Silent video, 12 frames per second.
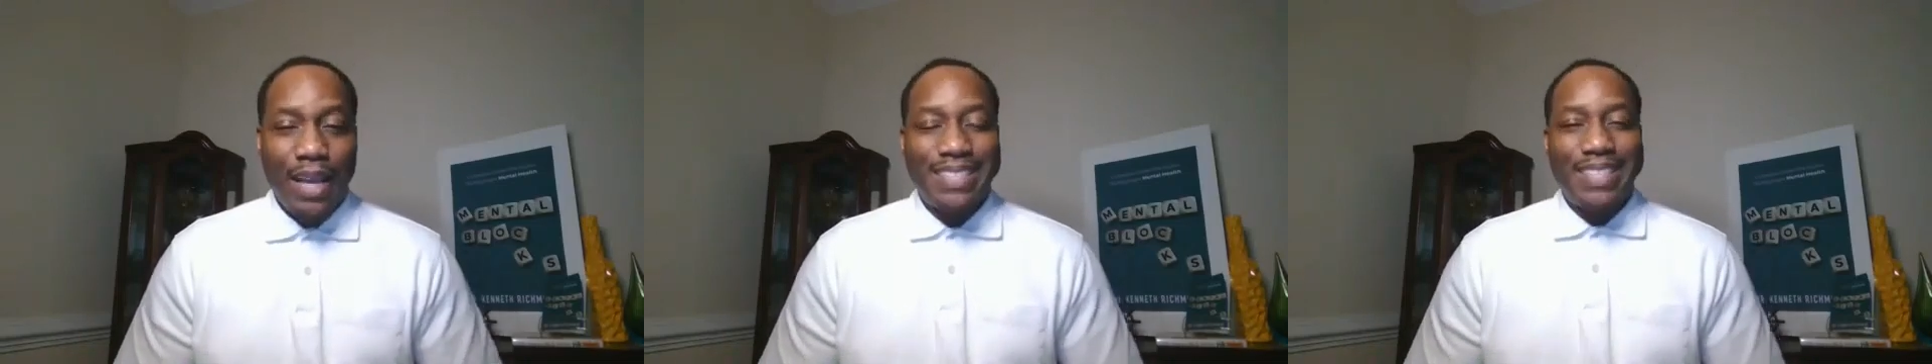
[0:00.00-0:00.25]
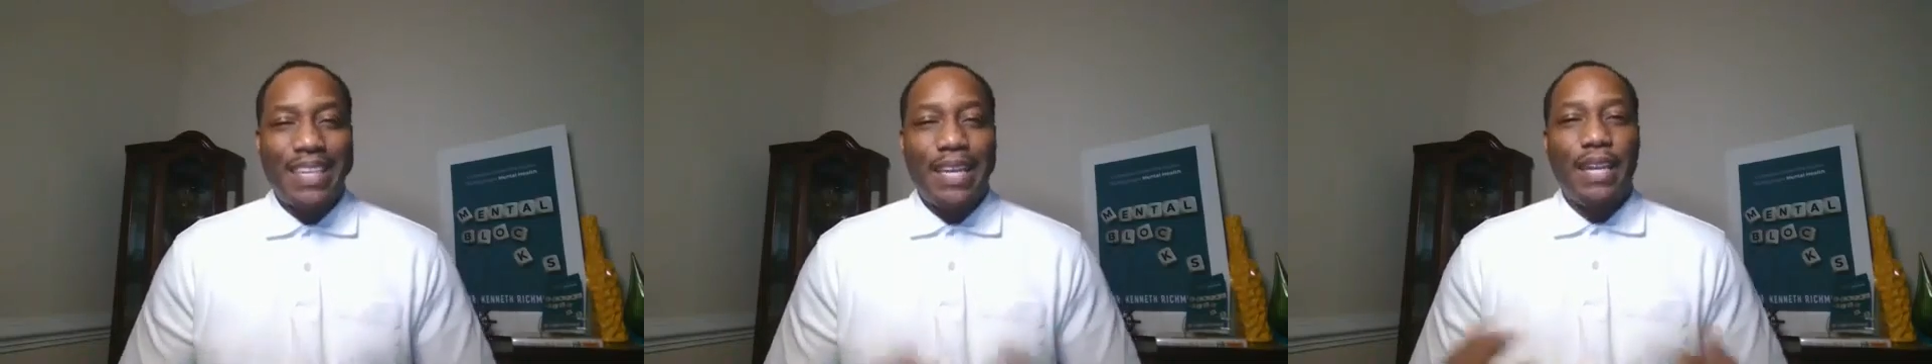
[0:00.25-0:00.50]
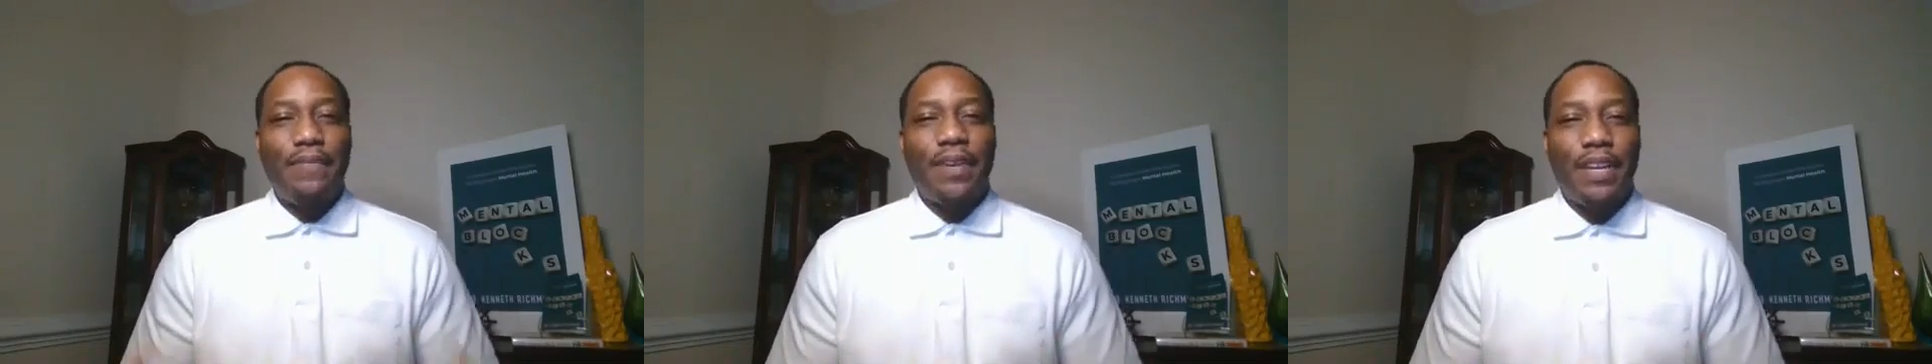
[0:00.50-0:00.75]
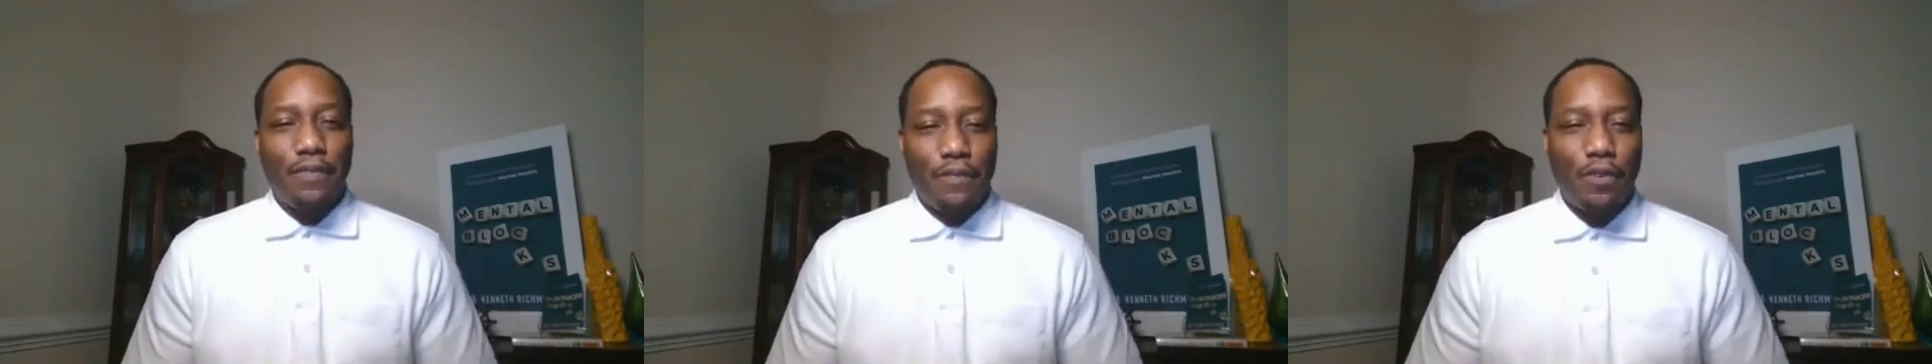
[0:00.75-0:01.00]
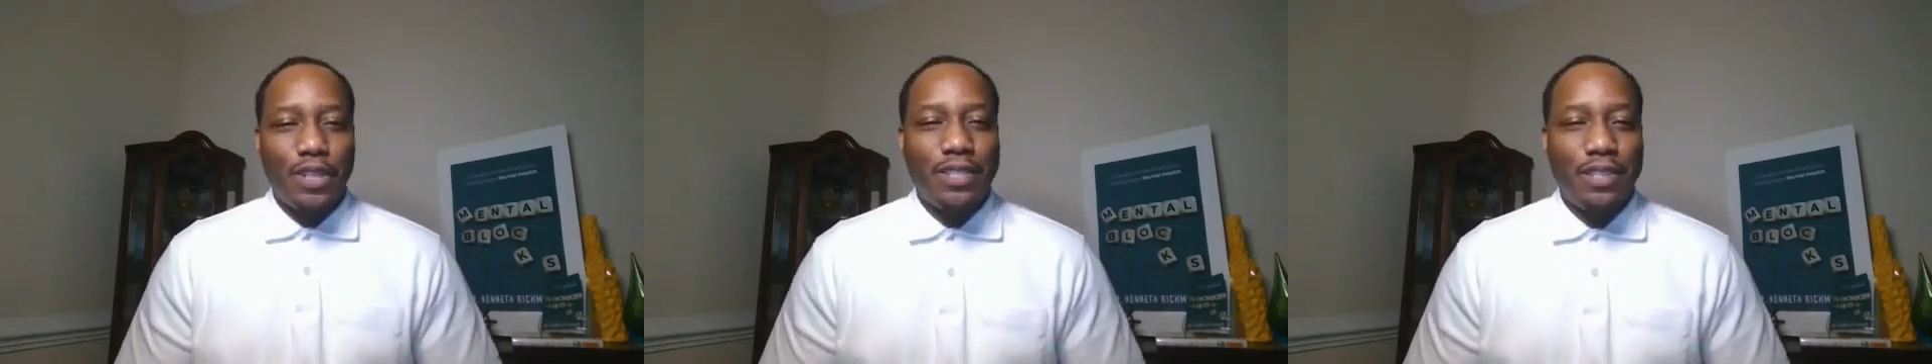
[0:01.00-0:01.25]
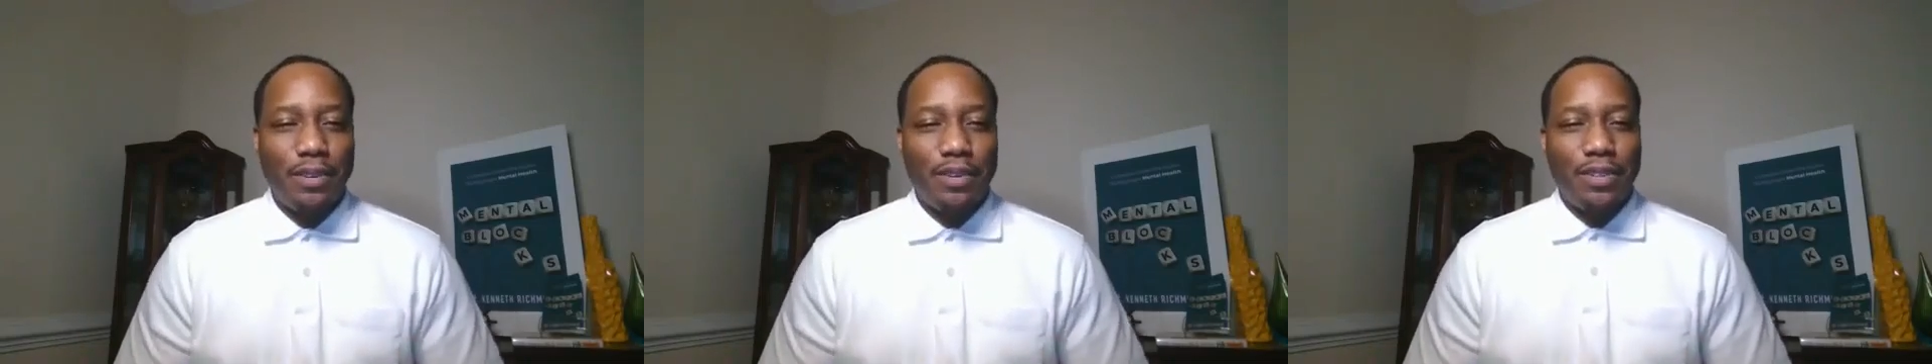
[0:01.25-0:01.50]
significant for us
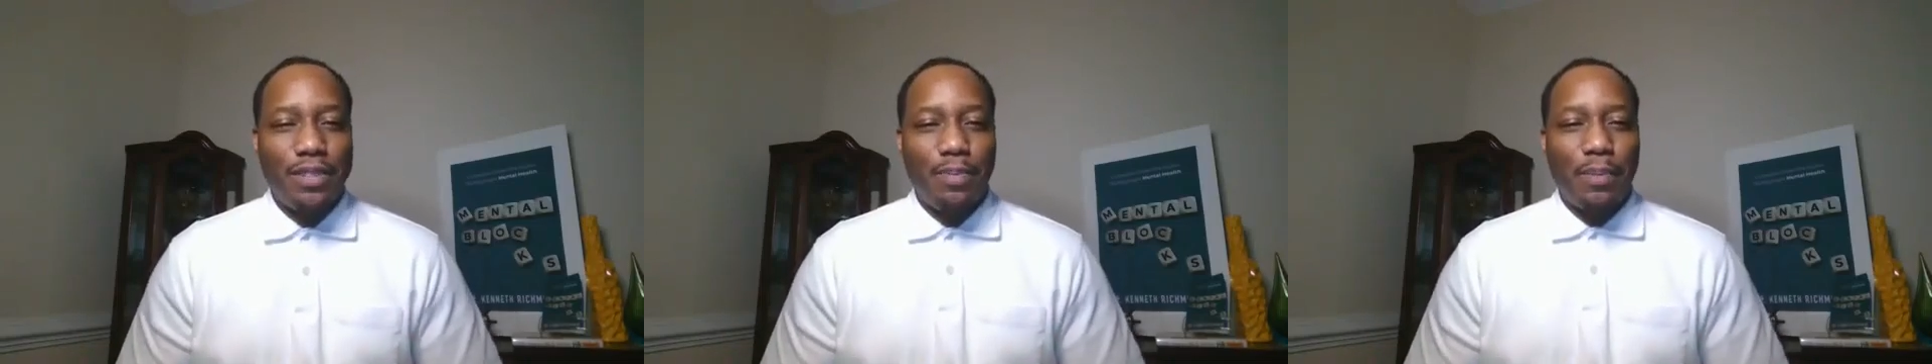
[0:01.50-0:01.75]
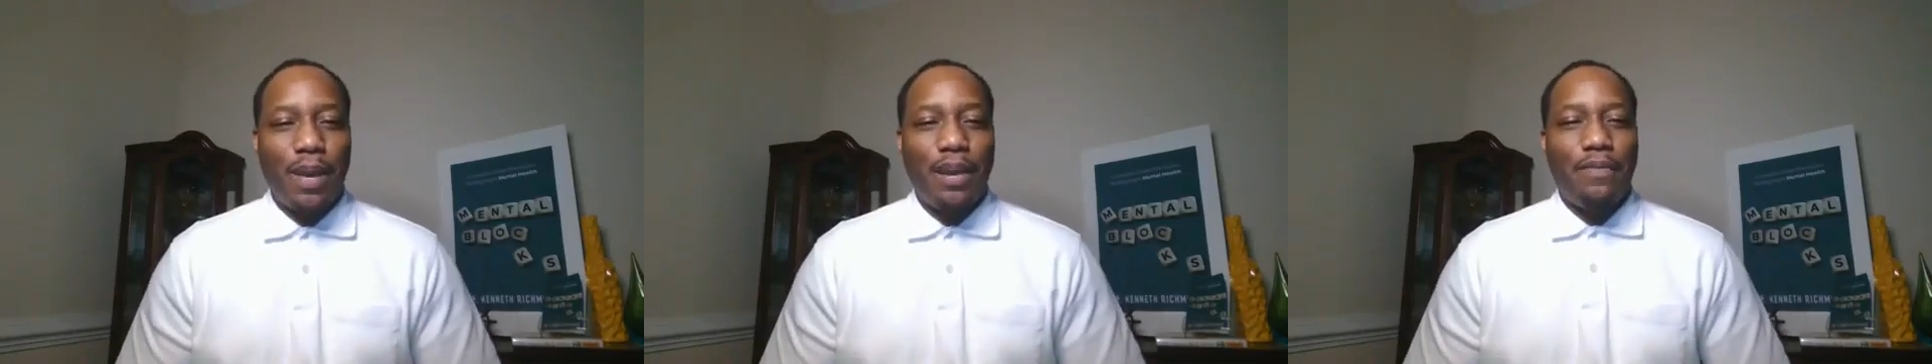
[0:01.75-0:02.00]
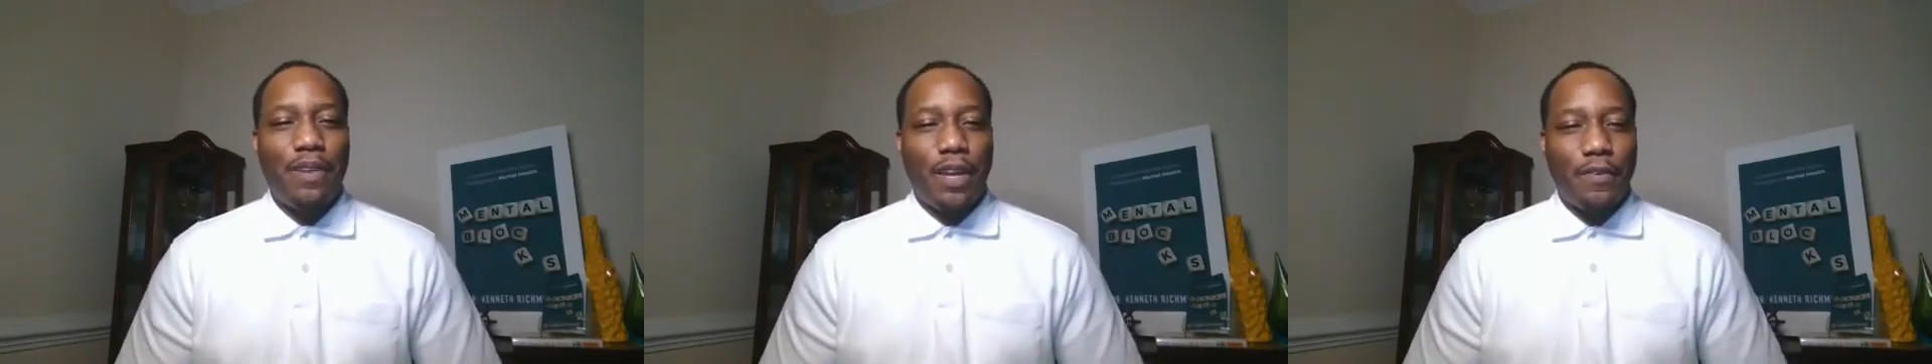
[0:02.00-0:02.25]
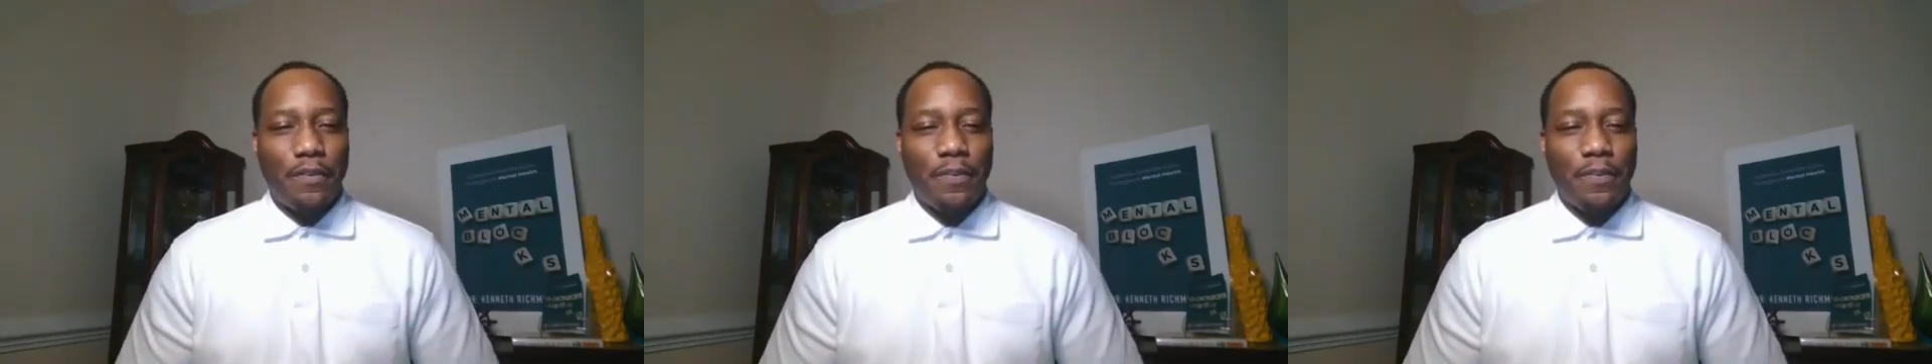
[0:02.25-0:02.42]
to be mindful of.